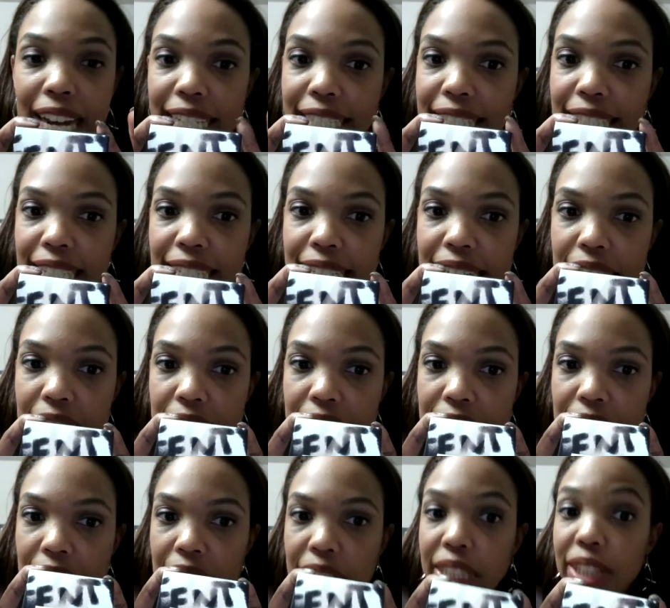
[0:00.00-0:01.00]
I
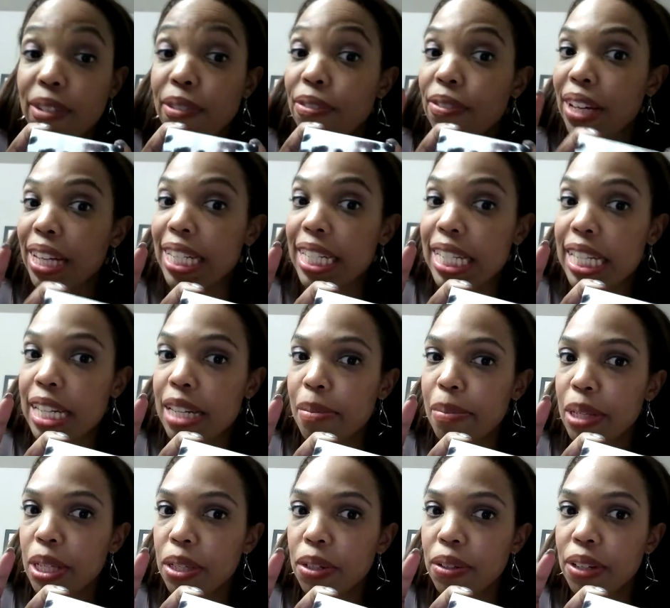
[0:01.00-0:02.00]
got the Fenty
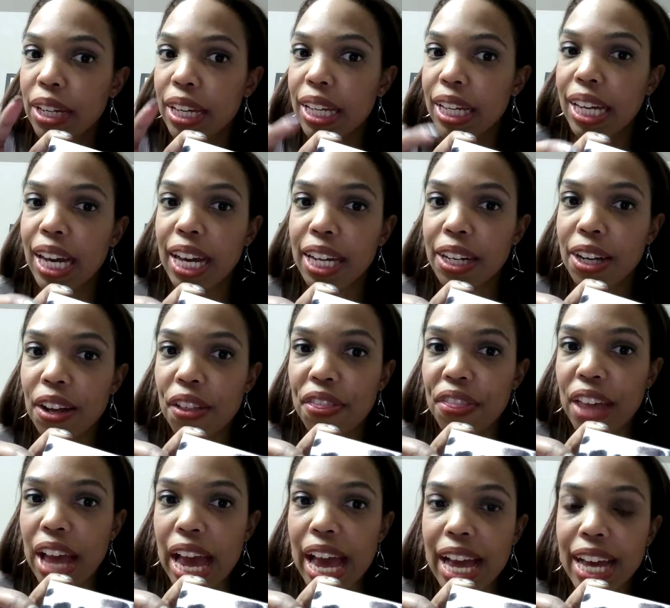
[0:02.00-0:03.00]
Beauty, got on
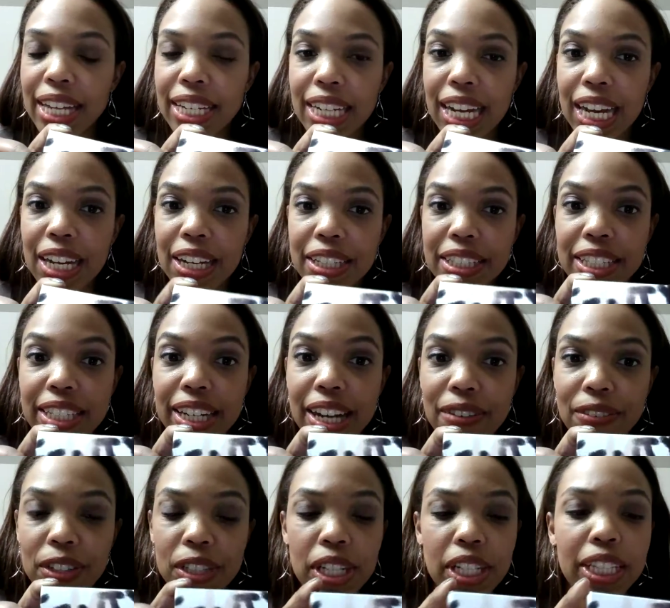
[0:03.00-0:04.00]
that. I've
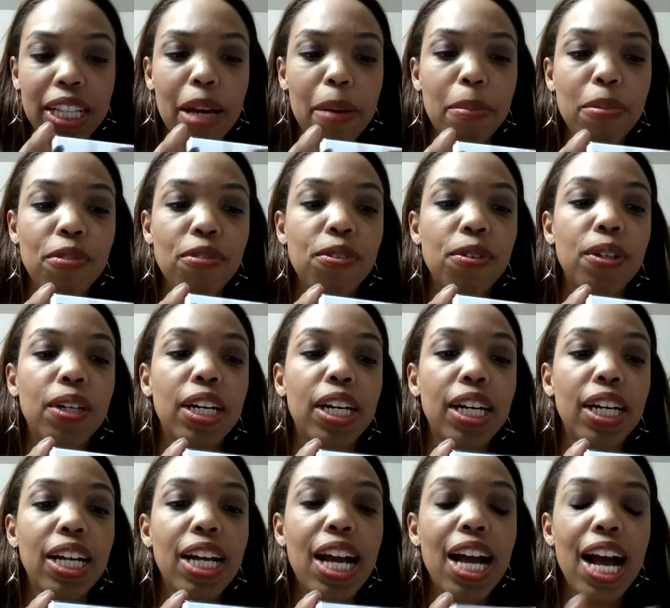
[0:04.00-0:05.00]
never done that
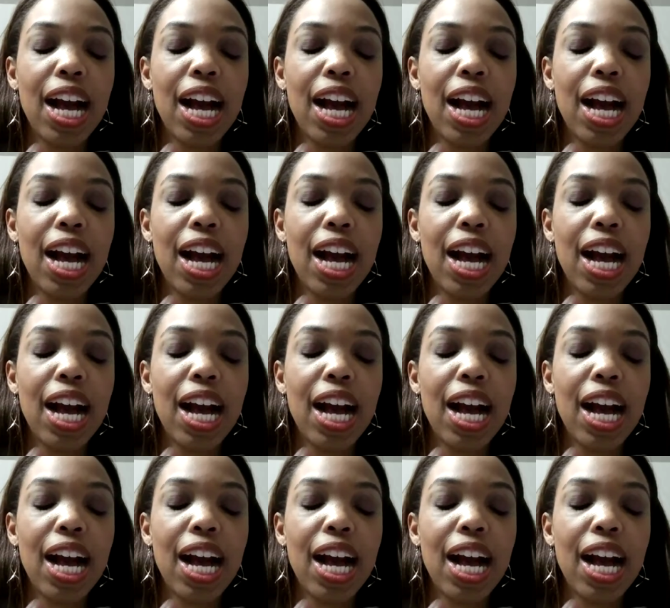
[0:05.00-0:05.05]
before.